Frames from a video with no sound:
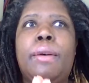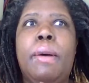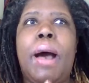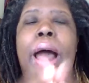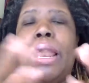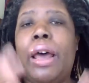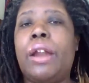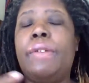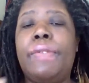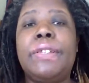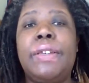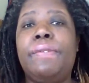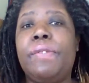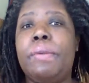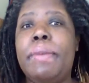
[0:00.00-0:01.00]
a lot of this
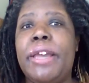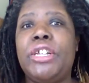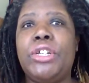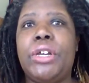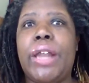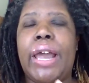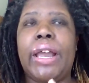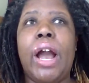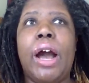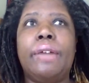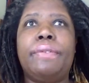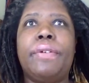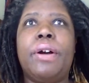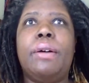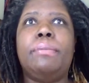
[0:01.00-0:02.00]
information I got
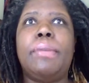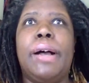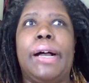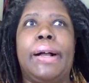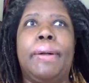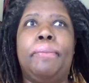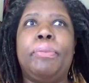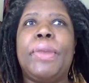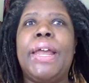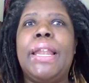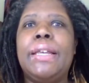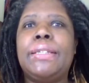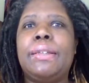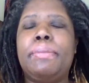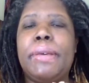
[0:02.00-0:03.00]
from
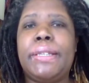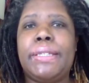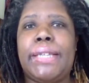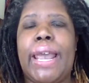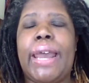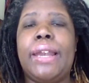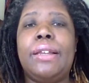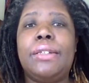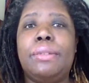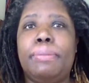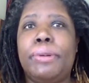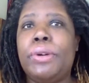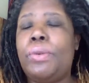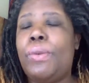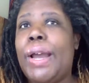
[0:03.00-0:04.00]
Elizabeth Stanley's
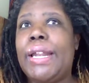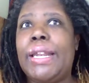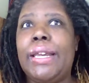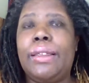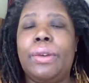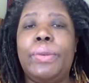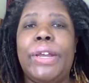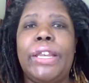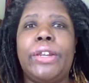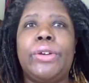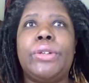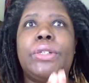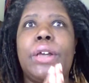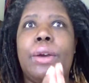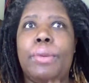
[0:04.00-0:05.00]
book, Widening the Window,
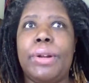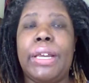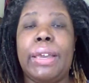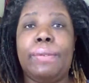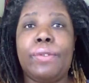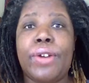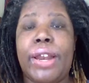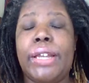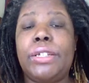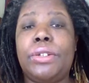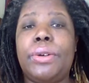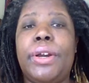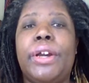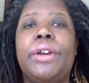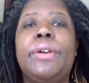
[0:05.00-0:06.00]
so I want to give credit
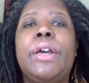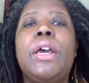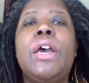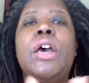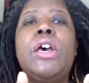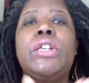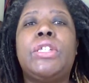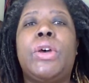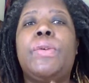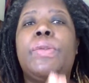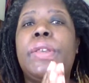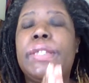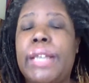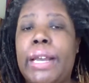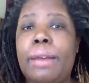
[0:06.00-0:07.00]
to her. So the
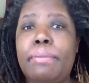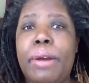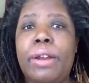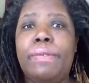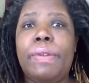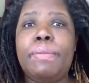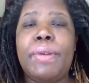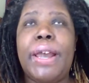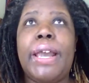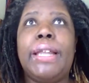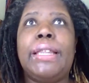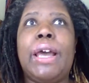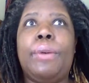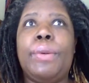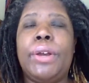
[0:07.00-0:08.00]
second part of the brain
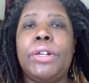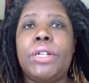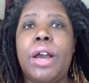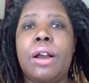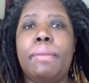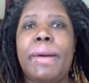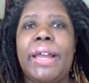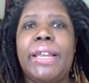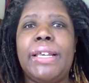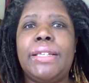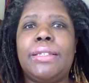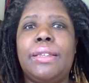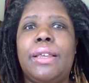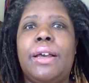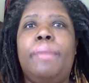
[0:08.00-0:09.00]
that we're going to talk about
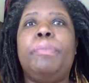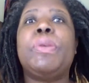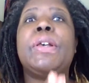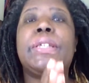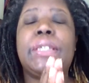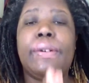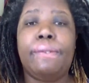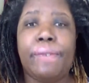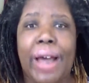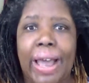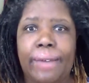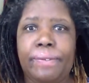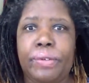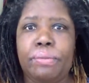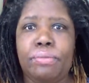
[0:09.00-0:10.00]
is the
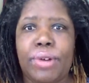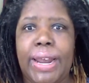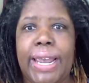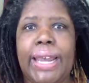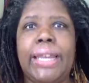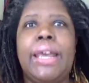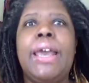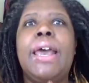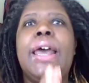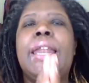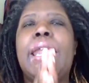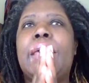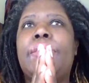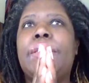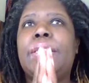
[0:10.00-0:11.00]
survival brain.
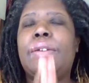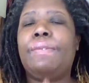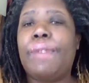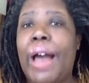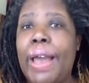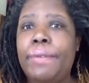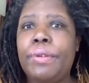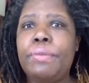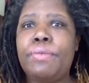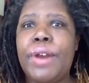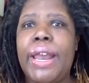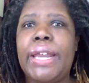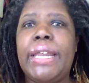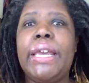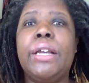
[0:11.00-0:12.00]
Now, the survival
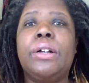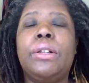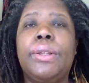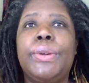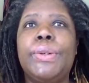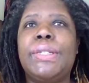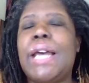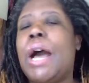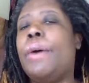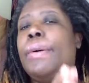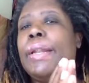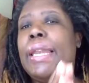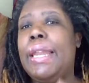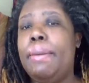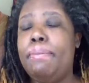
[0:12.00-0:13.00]
brain includes our
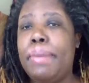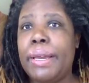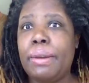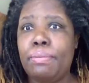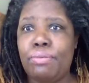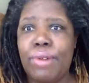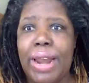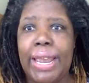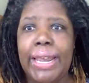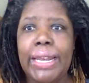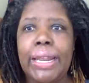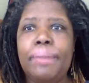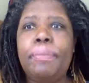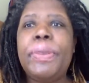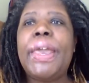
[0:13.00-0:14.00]
limbic
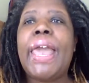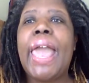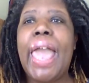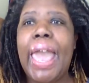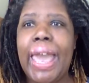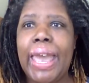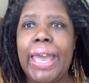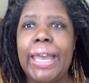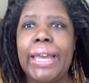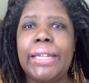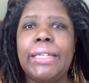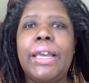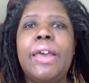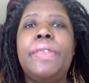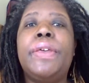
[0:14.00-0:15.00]
brain and
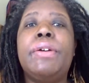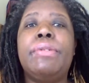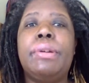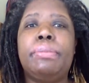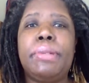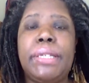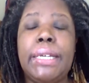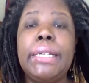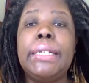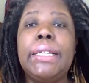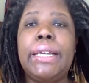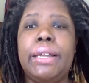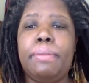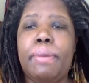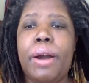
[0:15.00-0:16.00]
the
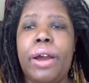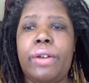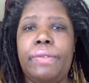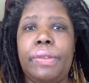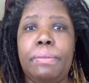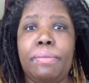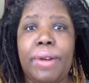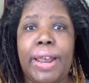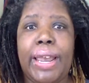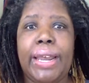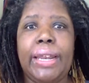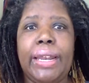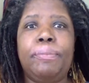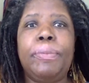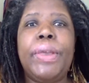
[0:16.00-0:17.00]
reptilian part of the
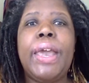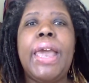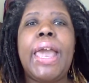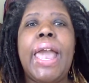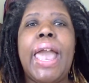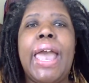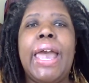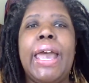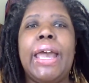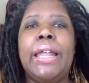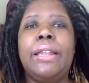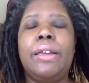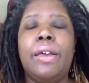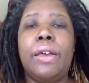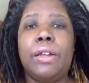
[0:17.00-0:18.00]
brain.
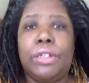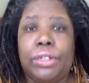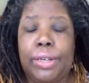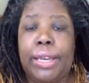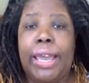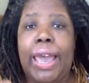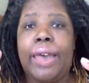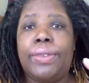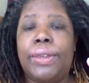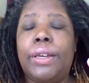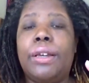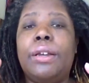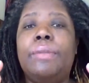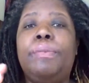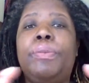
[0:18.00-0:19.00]
And
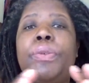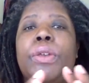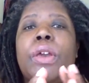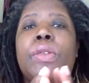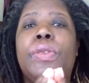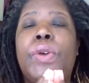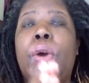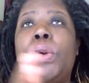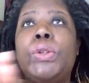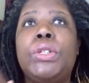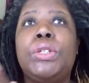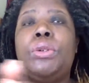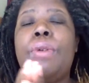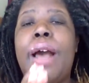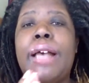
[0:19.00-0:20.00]
together, those
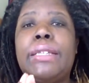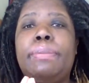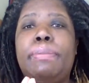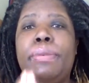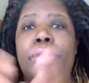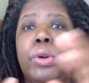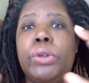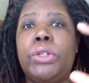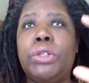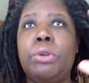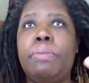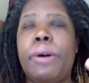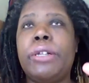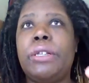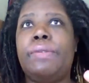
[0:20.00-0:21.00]
two
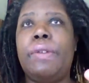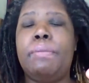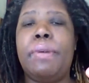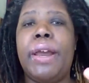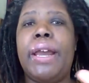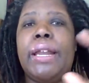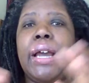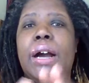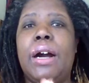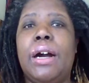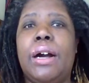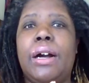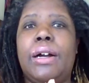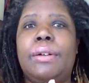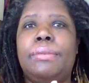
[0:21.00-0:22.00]
parts of the brain
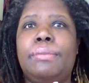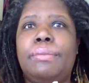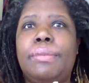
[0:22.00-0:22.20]
are